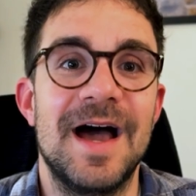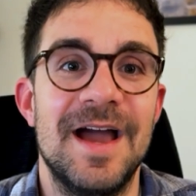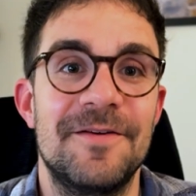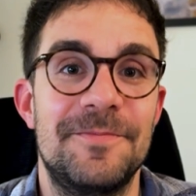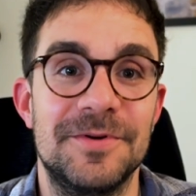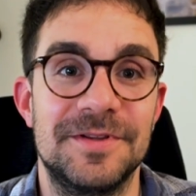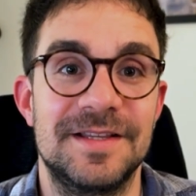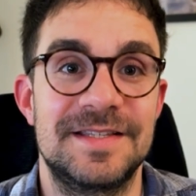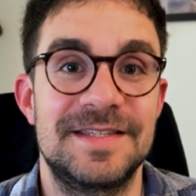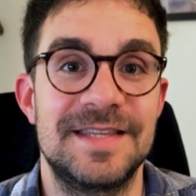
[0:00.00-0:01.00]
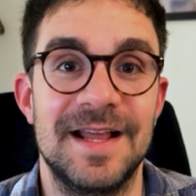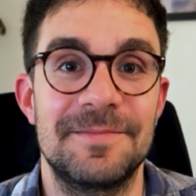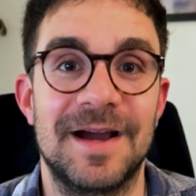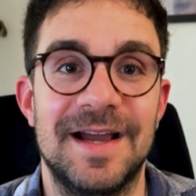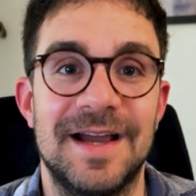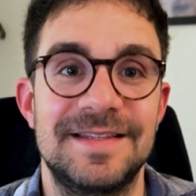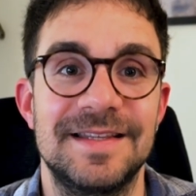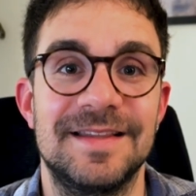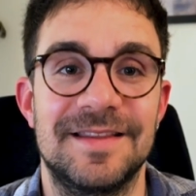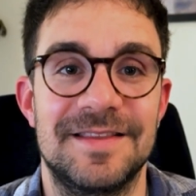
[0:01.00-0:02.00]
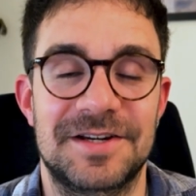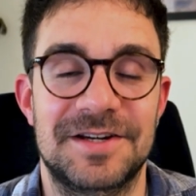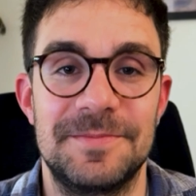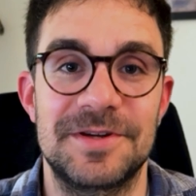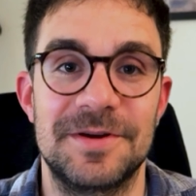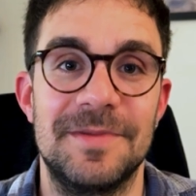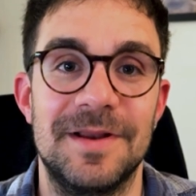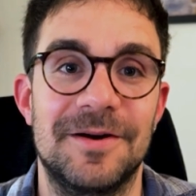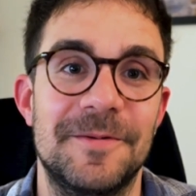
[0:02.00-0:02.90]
have put the setup guide in the description below.